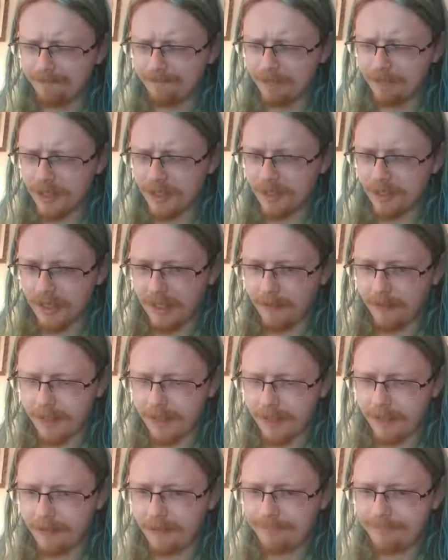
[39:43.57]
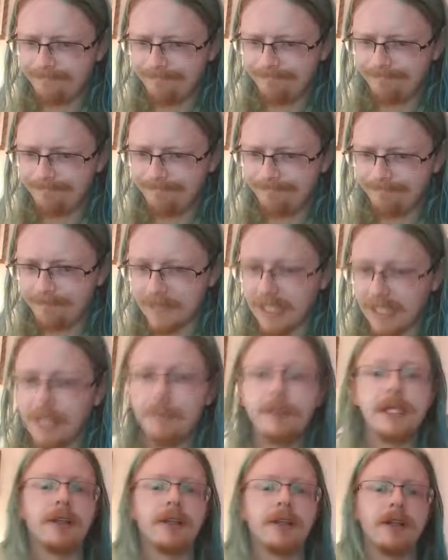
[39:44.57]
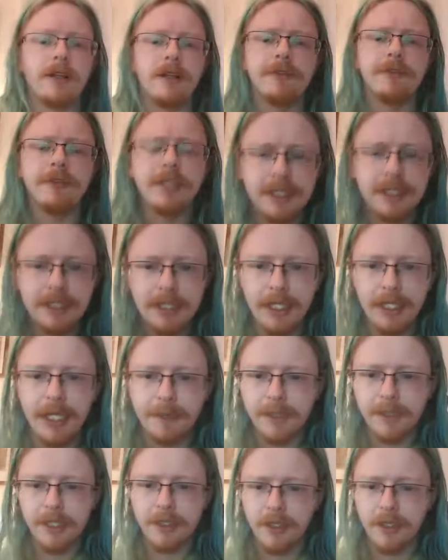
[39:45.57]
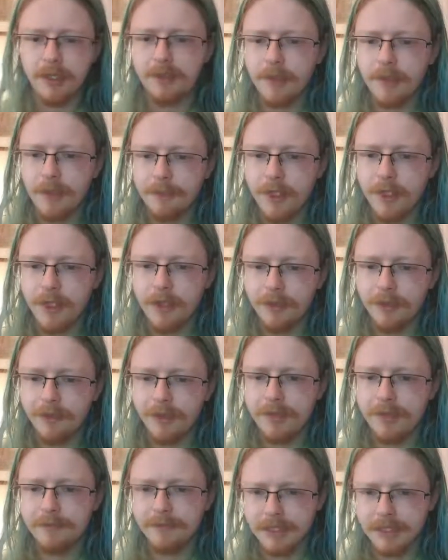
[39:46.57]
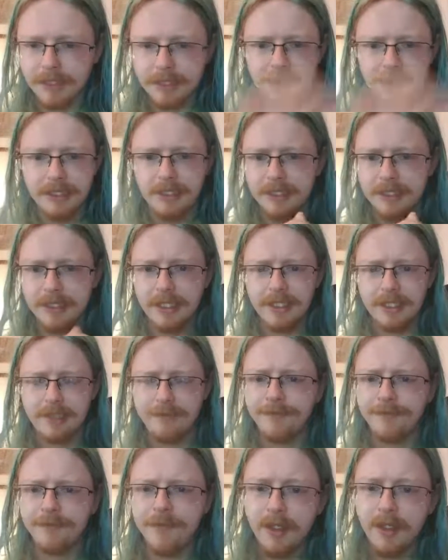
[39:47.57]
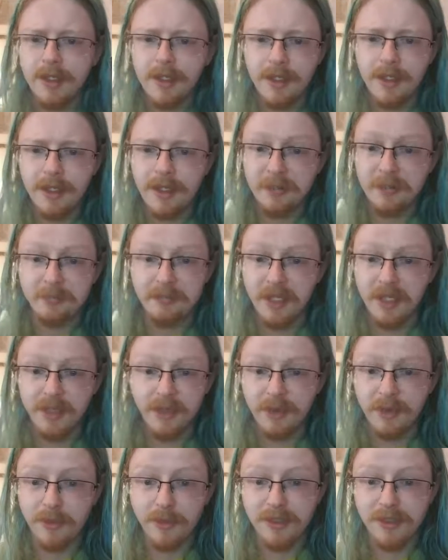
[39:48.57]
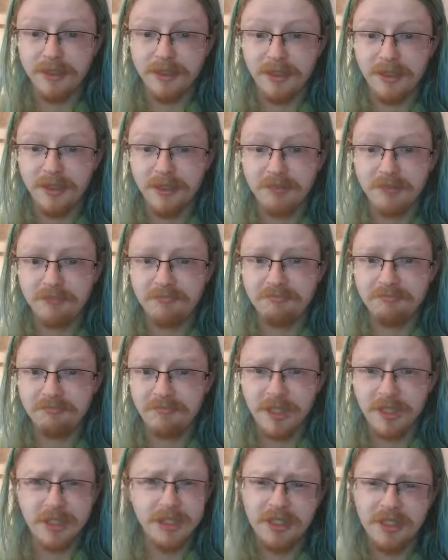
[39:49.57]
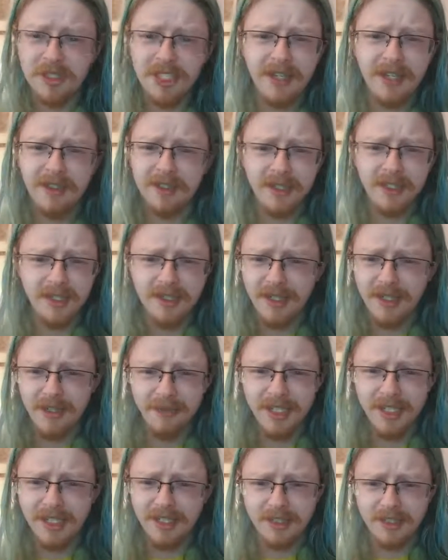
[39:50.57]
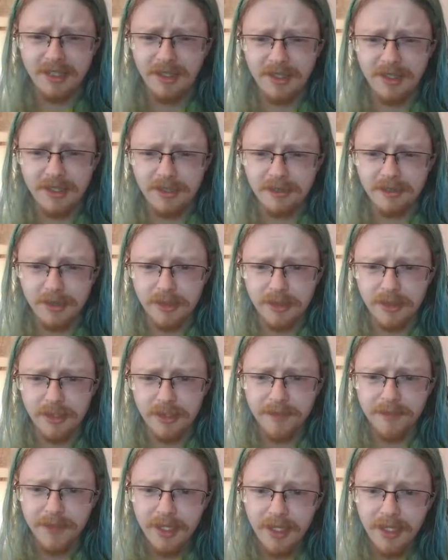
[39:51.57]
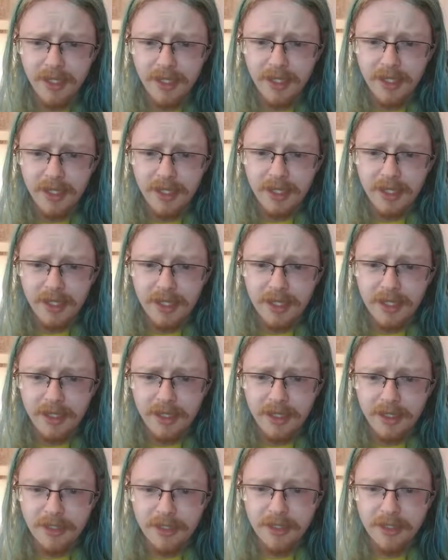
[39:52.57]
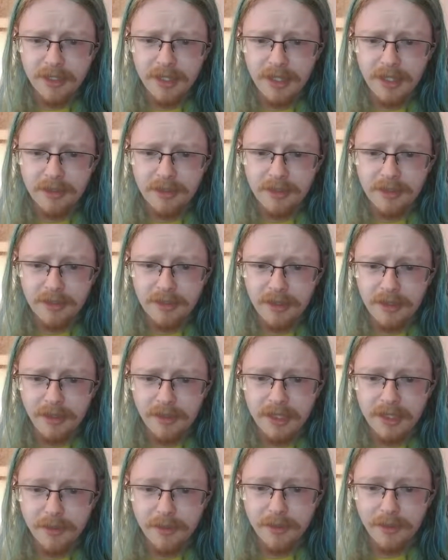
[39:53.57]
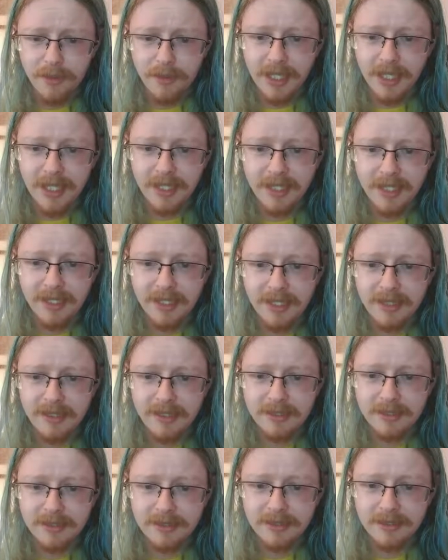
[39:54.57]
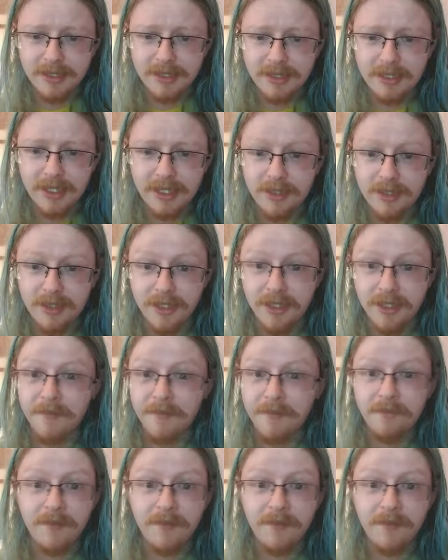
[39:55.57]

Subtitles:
What's the one I'm thinking of? Elliptic curve cryptography is another one that's good. There's standards out there. If you get a cert, it'll sort it. How did you get knowledgeable with hacking, etc.?